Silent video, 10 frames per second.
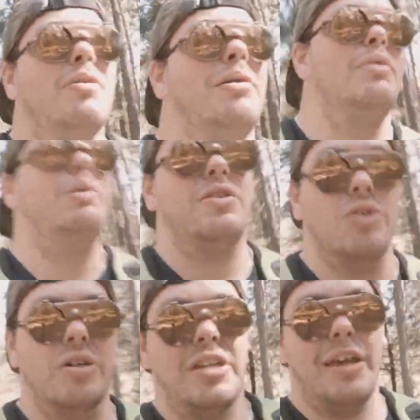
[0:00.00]
In a bit of
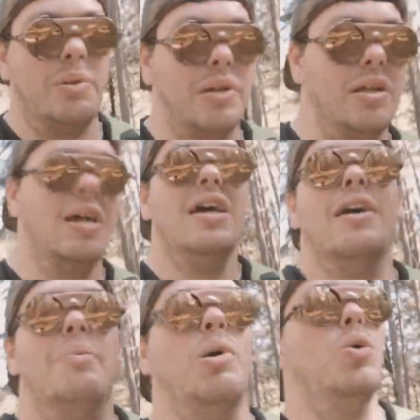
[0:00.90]
duct tape and
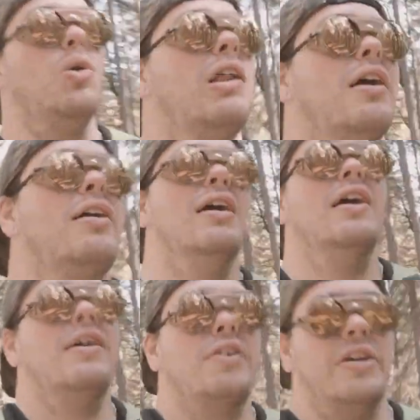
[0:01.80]
a pole,
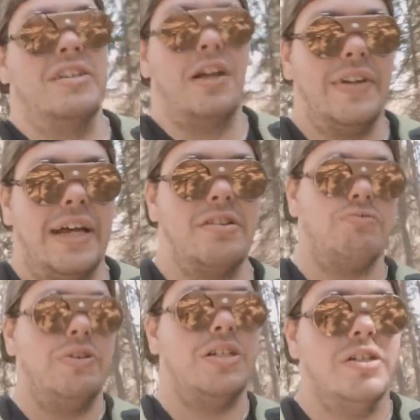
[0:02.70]
got yourself a nice
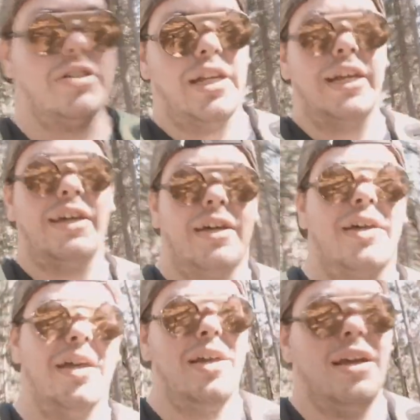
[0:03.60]
reaching stick,
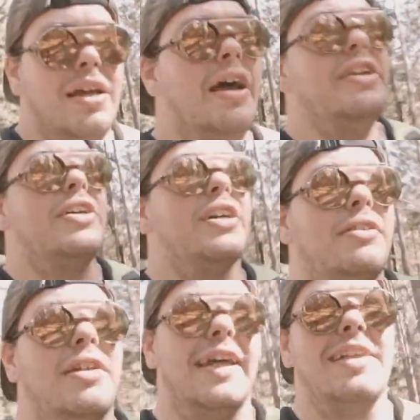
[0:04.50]
and you
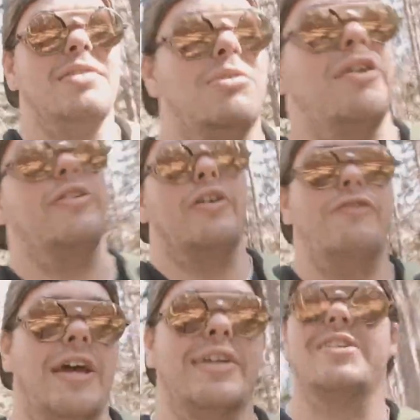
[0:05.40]
can get some different
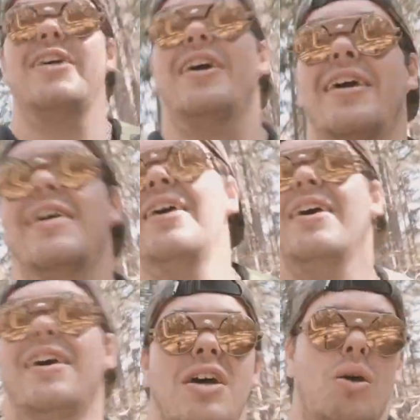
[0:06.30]
effects
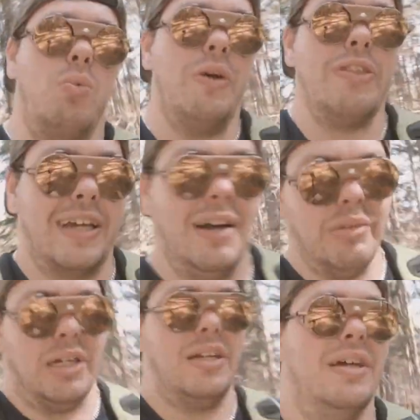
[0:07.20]
with the camera,